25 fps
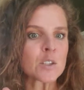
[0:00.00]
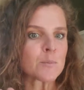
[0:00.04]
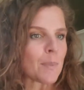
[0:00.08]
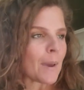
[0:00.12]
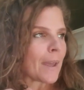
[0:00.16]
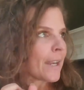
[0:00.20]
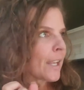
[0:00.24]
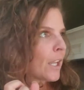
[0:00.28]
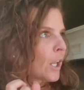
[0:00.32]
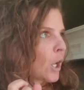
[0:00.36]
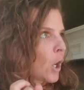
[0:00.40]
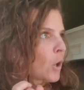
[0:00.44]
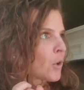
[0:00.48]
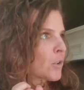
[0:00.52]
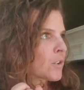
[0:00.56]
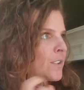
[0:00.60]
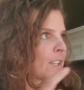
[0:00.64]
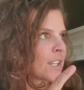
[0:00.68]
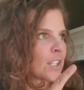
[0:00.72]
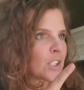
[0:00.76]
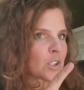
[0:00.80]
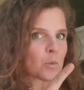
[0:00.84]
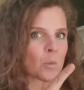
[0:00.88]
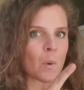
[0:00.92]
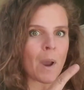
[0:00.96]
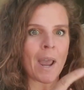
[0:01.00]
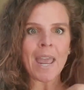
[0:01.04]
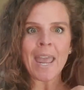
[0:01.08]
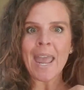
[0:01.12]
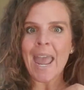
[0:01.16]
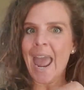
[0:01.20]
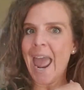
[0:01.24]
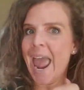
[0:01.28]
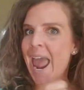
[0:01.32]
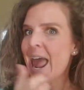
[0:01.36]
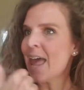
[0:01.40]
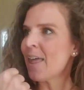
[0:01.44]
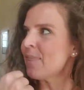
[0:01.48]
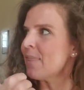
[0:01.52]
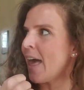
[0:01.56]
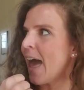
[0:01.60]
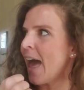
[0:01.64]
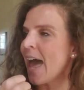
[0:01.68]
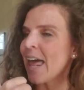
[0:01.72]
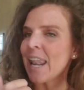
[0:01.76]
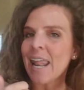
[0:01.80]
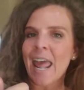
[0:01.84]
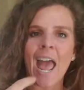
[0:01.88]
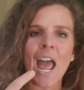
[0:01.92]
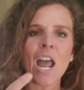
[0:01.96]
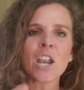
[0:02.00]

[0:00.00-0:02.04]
spending goes this way and that,